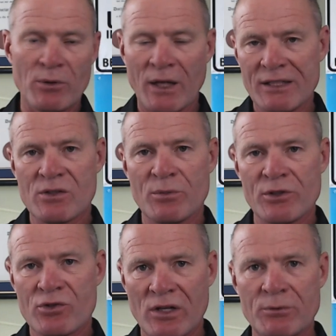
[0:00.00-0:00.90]
had so
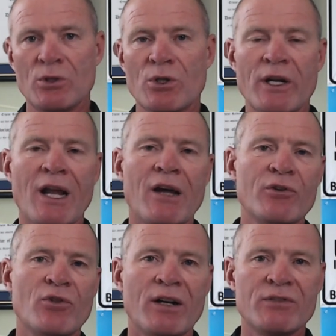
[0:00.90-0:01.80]
much trouble learning how to
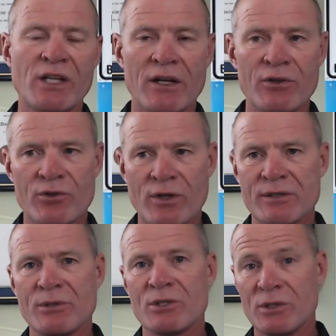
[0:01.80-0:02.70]
drive standard
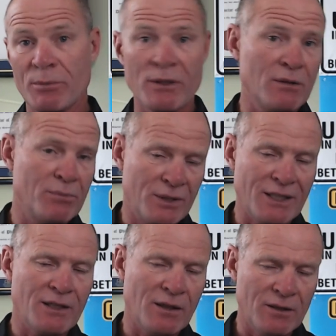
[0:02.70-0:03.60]
transmissions,
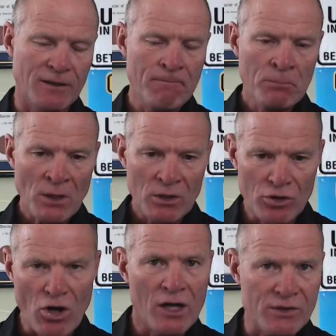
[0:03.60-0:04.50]
particularly
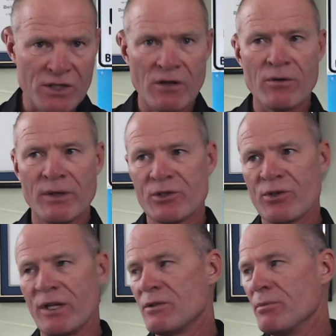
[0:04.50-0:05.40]
non-synchromesh
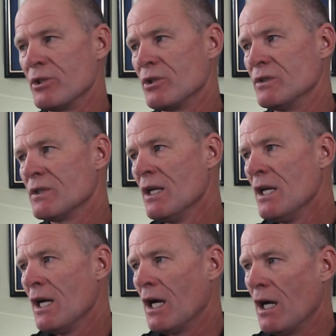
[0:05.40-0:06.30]
transmissions.
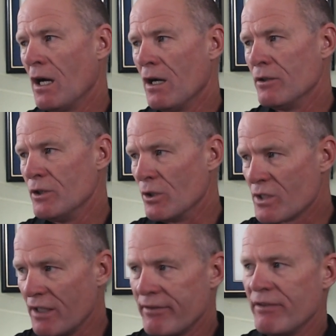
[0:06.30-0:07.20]
You know,
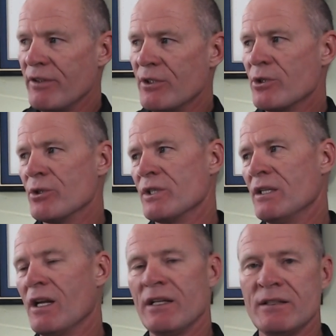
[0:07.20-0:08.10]
safety features in
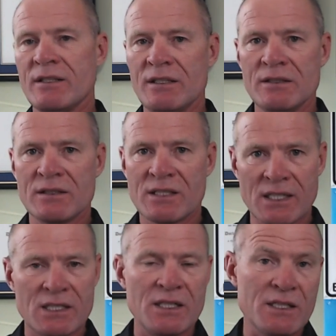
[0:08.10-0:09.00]
the
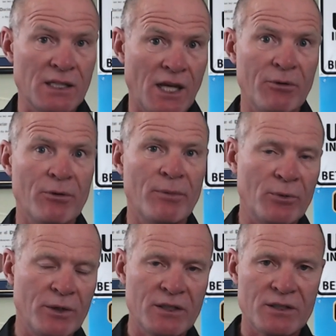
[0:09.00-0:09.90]
1960s that came
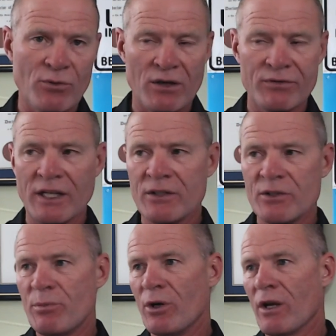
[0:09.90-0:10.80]
about because of Ralph
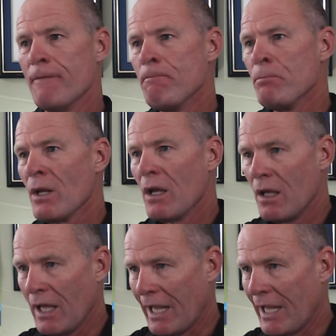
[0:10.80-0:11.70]
Nader's book,
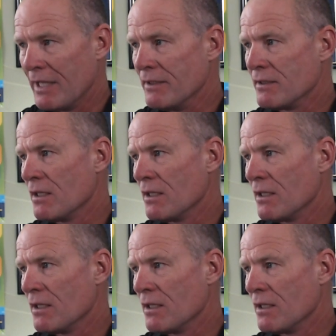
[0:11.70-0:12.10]
and